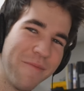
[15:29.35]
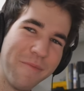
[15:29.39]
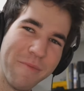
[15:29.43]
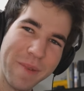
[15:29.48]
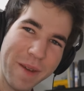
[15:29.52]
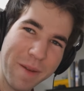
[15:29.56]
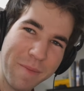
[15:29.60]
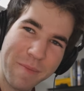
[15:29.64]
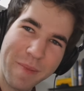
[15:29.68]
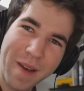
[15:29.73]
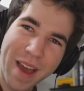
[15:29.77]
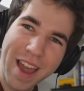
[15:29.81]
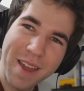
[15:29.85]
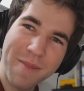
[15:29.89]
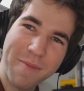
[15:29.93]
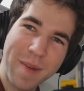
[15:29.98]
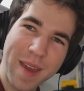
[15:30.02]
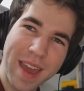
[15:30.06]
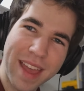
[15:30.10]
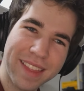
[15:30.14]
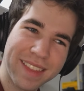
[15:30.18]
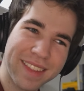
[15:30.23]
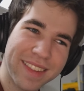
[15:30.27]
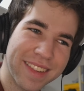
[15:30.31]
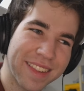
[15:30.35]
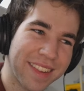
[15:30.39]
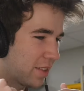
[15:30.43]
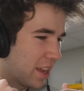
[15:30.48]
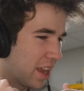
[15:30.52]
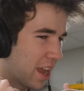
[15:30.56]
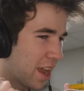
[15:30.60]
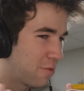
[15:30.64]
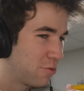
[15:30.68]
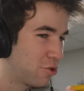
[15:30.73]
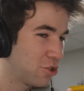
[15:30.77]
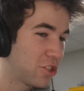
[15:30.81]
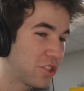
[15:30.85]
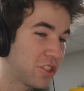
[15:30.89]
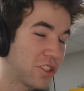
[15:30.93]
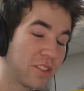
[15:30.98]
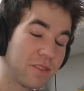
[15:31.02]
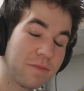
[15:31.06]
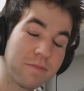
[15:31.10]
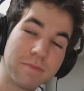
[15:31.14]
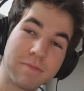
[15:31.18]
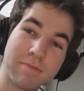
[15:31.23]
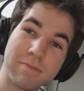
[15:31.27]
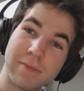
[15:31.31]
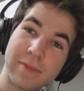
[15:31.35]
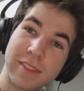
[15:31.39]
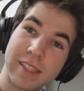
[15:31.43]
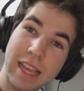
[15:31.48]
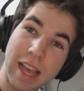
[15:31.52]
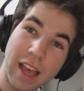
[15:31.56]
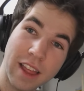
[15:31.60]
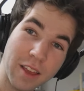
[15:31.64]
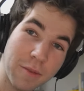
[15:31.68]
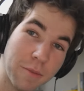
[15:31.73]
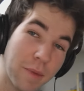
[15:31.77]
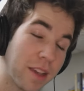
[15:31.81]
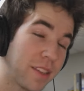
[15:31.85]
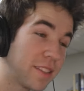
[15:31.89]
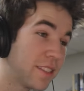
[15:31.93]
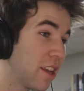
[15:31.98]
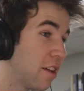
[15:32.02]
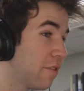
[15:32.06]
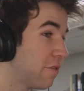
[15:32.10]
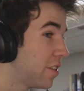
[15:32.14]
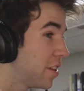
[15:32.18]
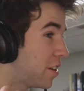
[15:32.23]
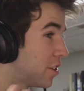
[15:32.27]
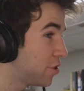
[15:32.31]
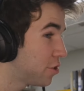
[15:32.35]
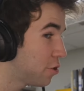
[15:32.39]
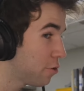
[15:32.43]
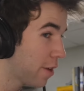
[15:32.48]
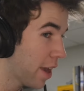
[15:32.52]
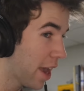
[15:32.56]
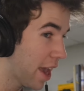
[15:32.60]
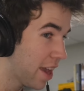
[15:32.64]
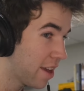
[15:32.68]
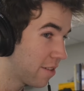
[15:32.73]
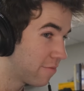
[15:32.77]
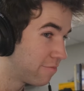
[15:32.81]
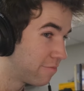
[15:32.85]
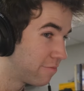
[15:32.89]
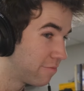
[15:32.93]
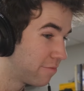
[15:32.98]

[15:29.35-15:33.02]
bit by bit, I'm just telling myself that it's okay.